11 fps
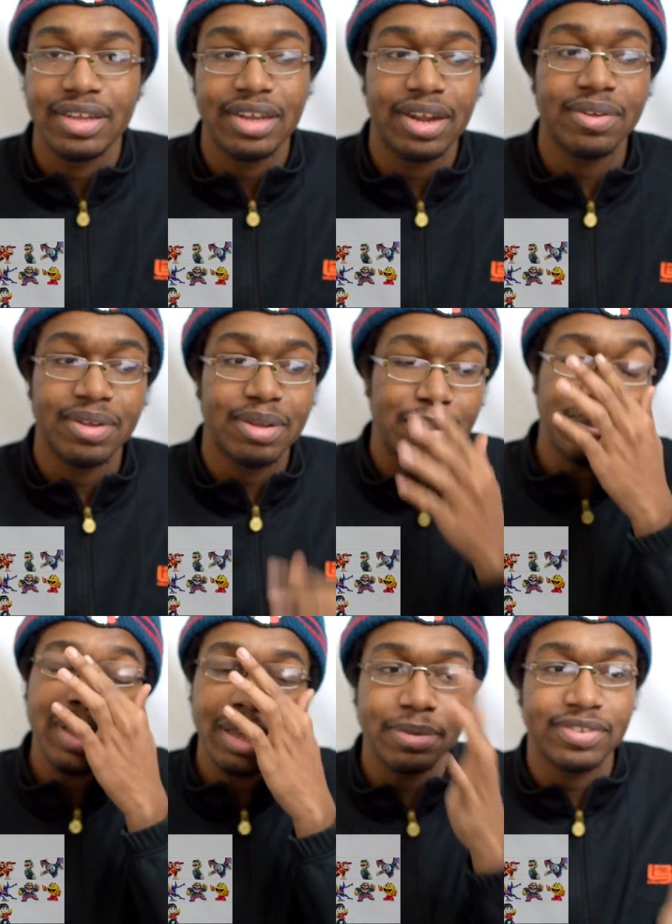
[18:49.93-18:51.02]
You know,
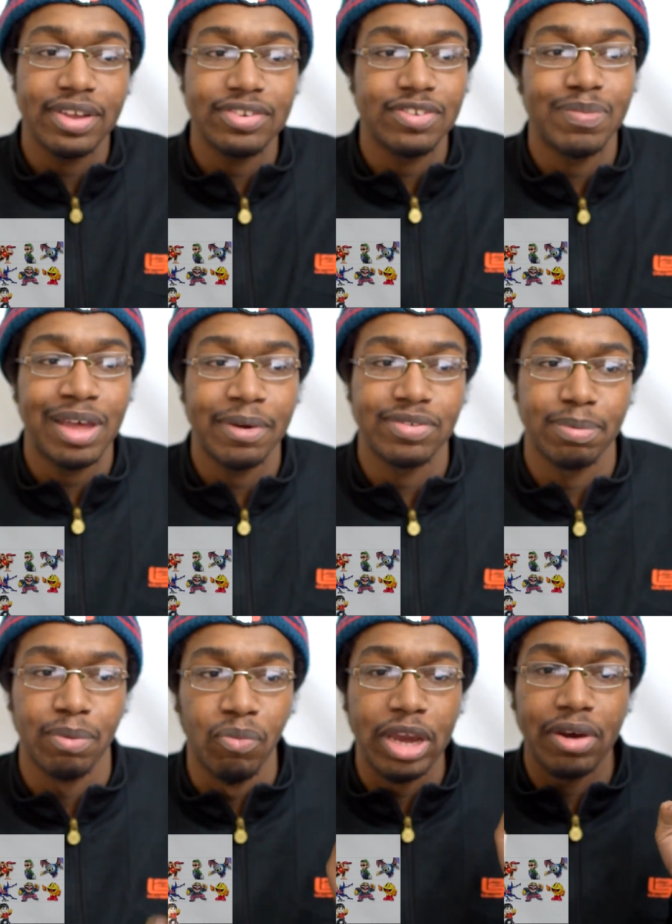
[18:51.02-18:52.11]
people keep on saying she's bad because of
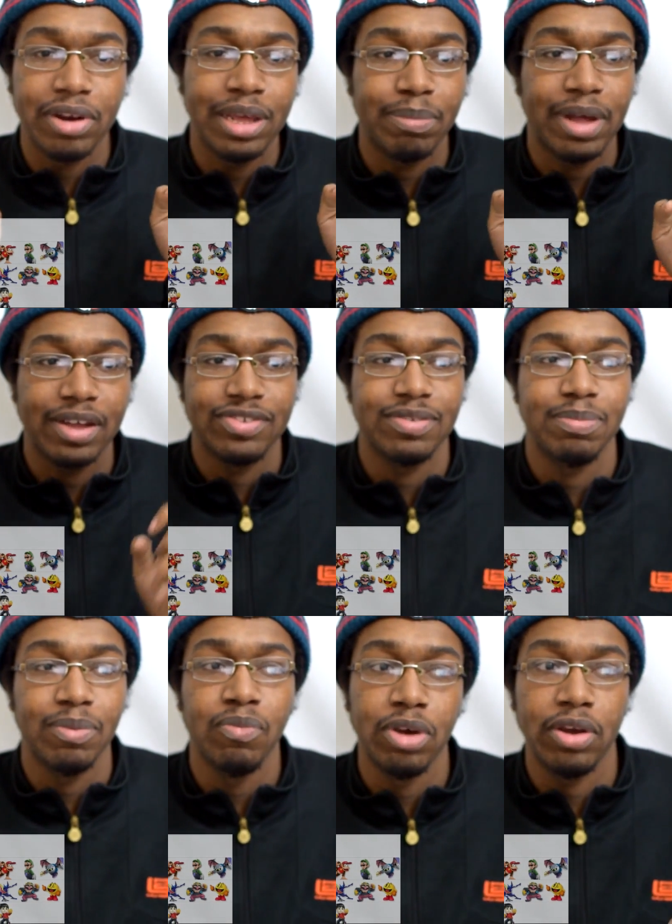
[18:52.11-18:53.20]
her weird hitboxes,
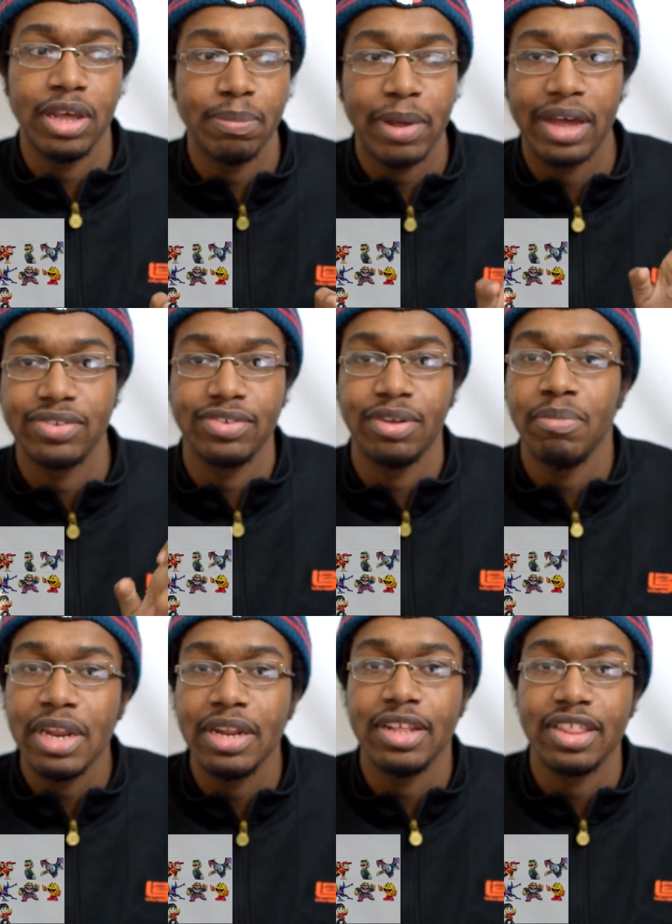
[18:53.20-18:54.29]
but weird hitboxes don't
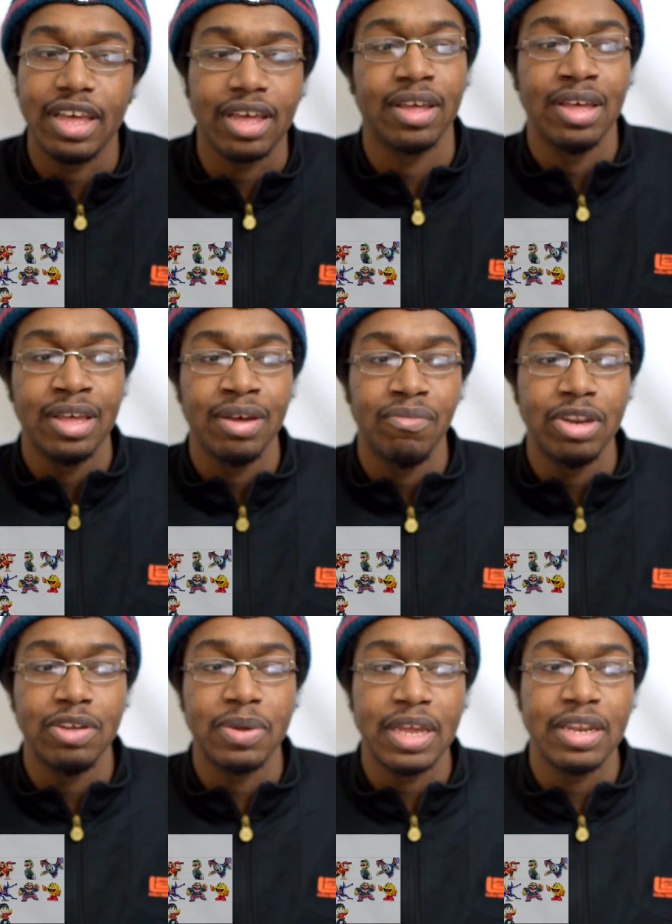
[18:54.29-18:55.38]
mean anything when
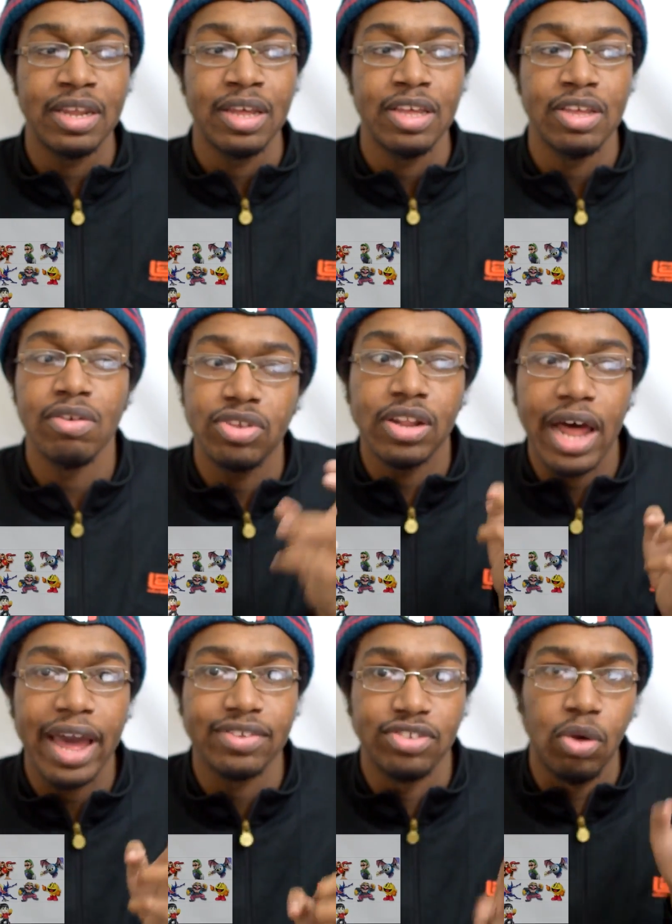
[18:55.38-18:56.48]
you can
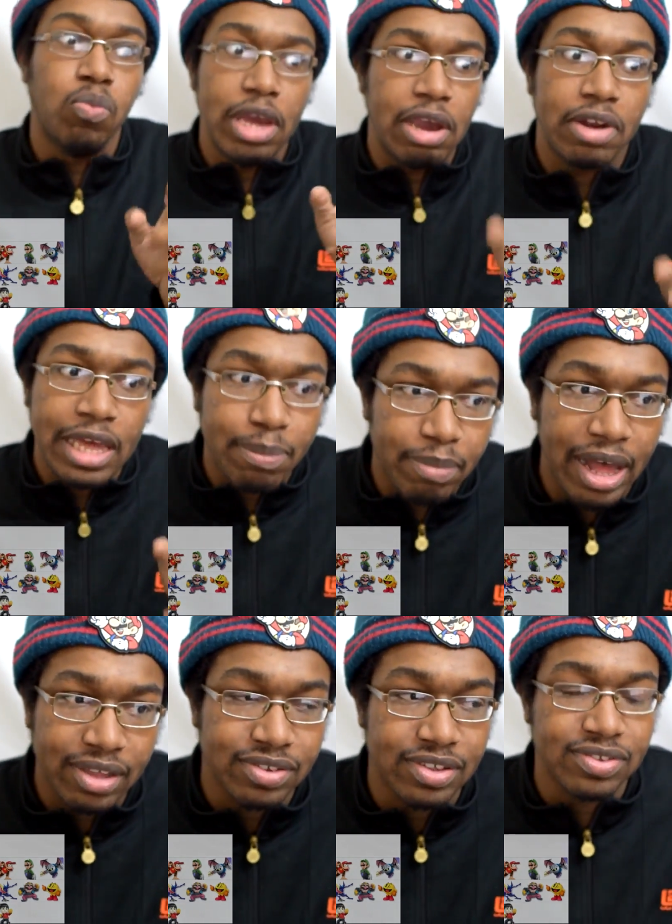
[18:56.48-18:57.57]
utilize the weird
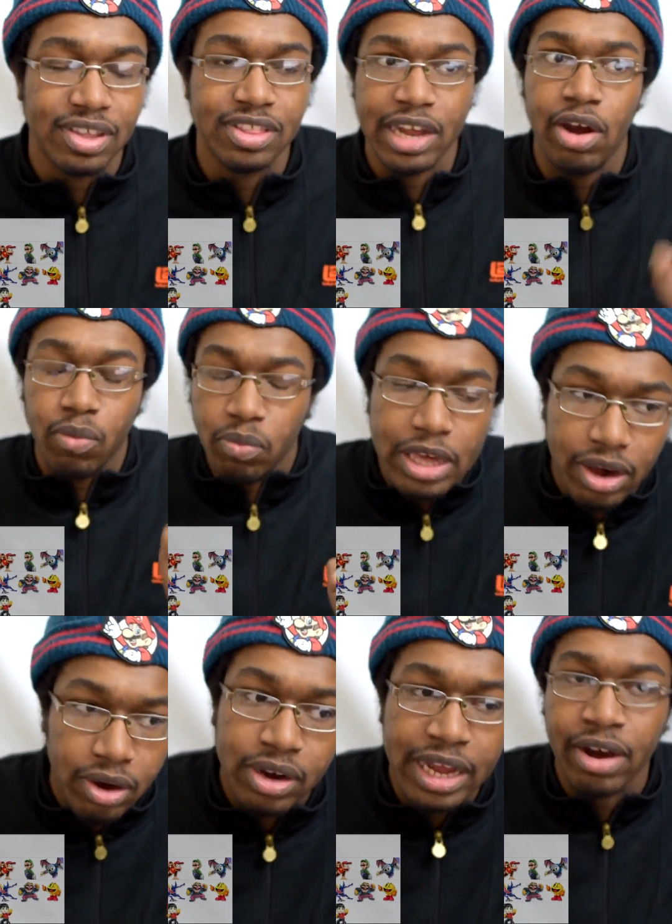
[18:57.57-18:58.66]
hitboxes that are
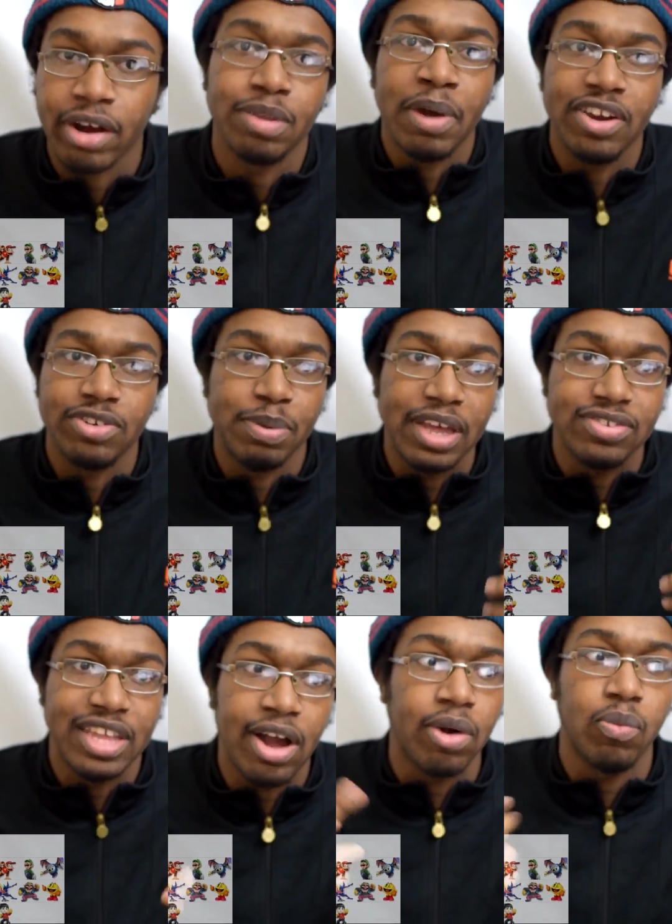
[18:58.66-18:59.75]
weird and hard to punish because
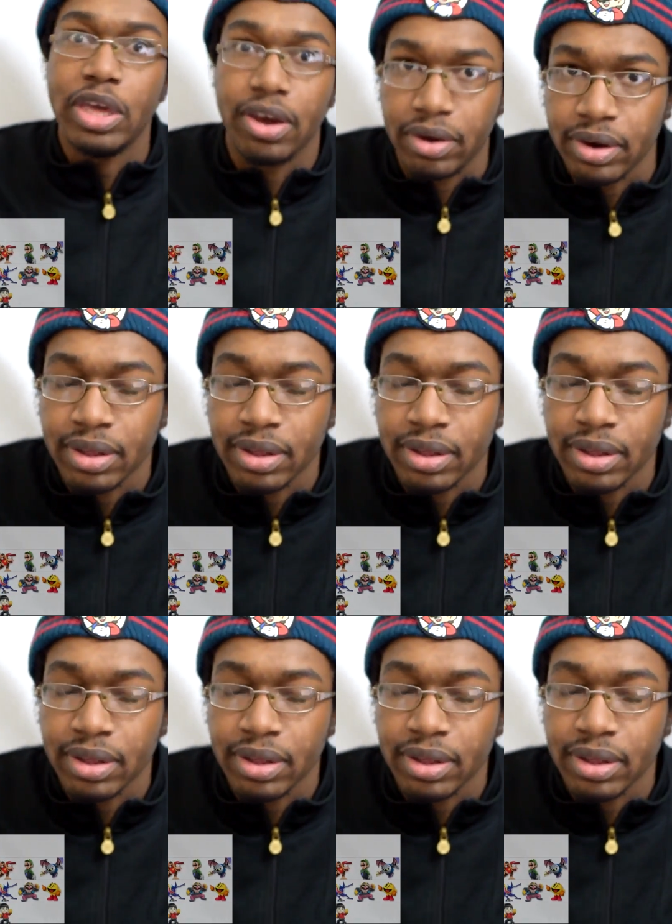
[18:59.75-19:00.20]
they are weird.